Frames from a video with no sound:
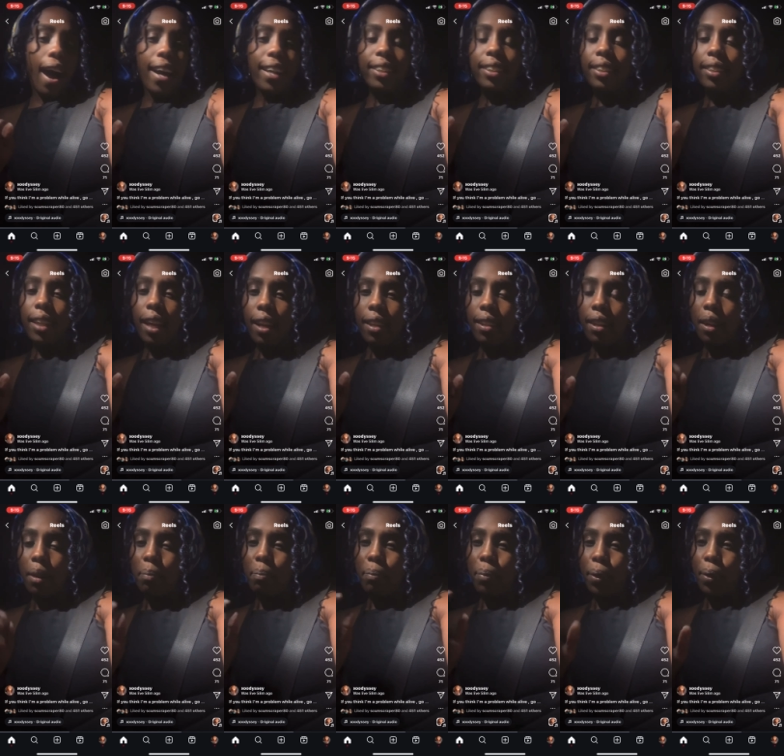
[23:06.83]
I say
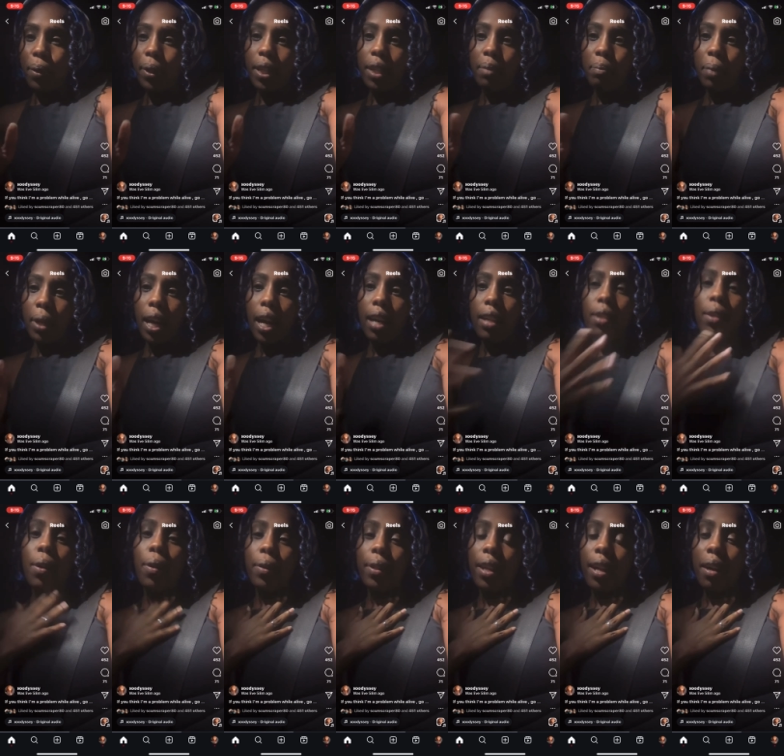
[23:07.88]
that I'm broken, but I
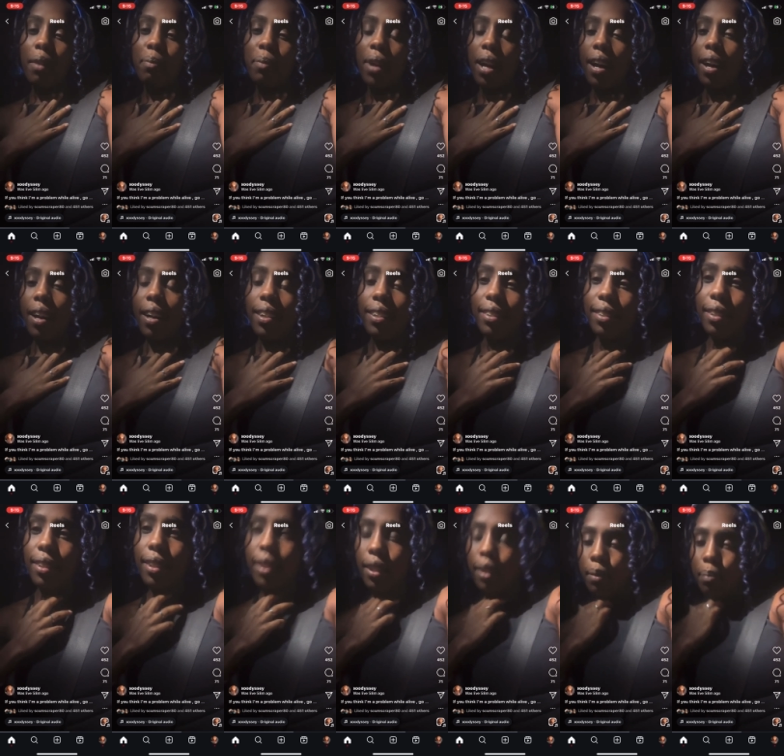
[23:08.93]
know that I'm not
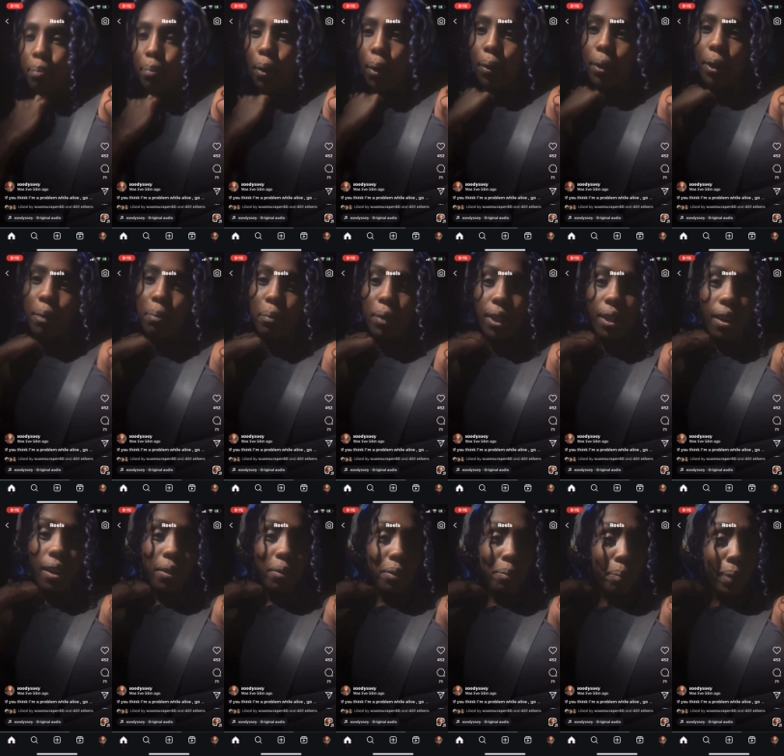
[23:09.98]
broken
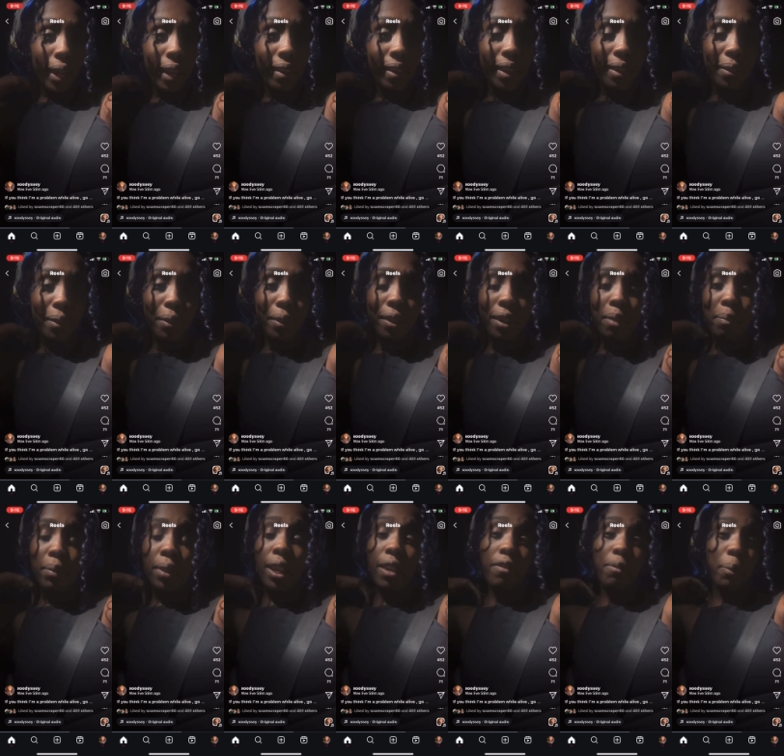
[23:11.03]
beyond repair. I know that
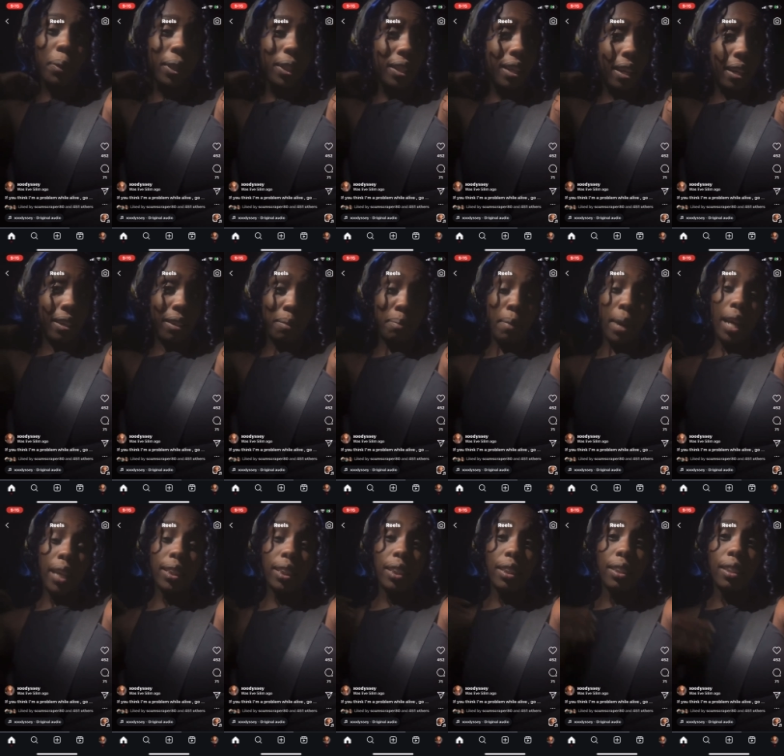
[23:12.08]
I'm loved more than I can
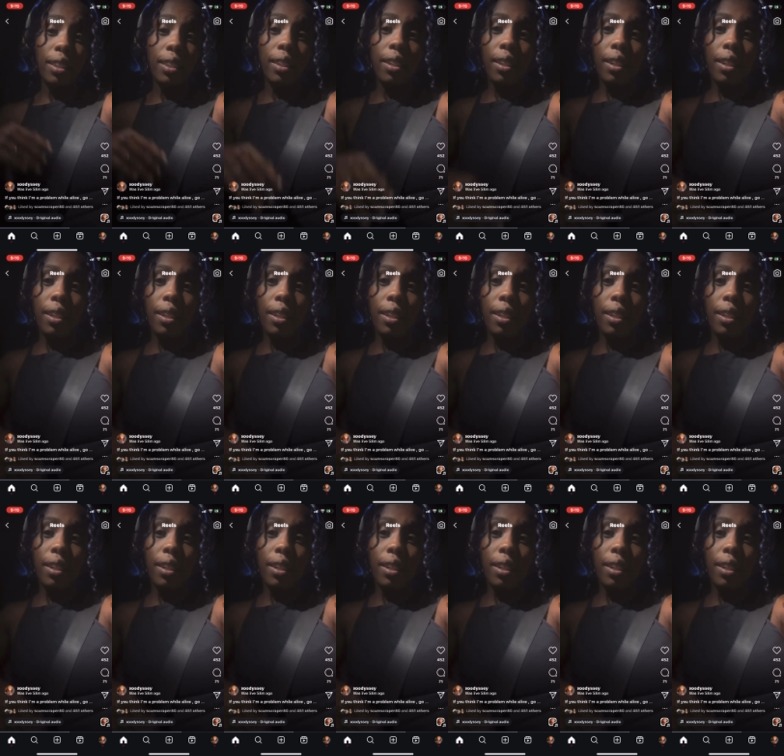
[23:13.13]
imagine.